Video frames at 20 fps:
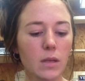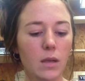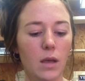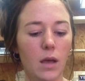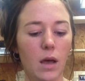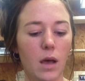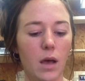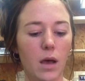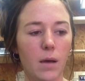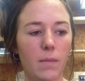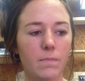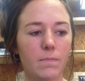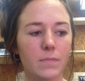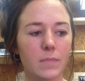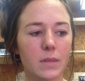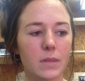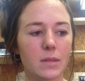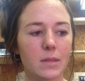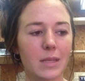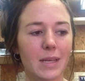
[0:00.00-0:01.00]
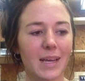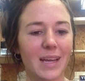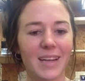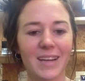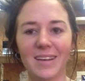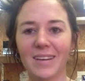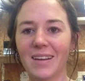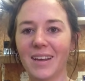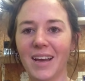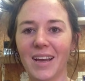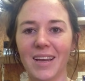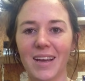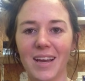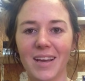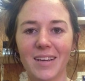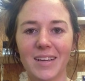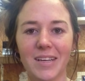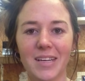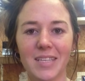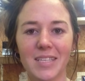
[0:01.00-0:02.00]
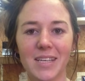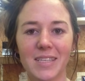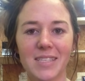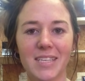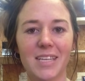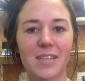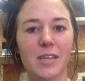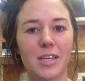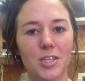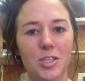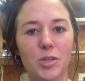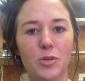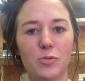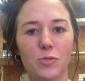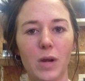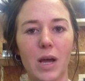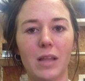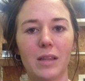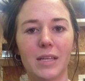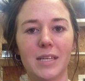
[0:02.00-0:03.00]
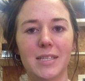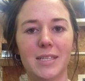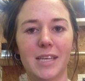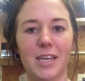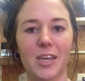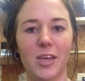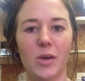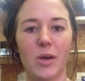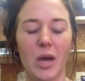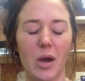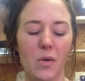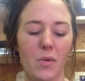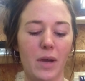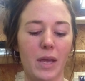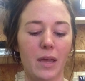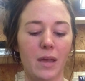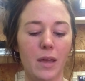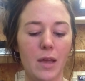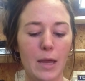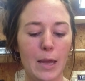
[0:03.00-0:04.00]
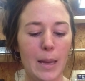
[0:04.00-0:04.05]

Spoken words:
And I guess that's it. That should at least get you going.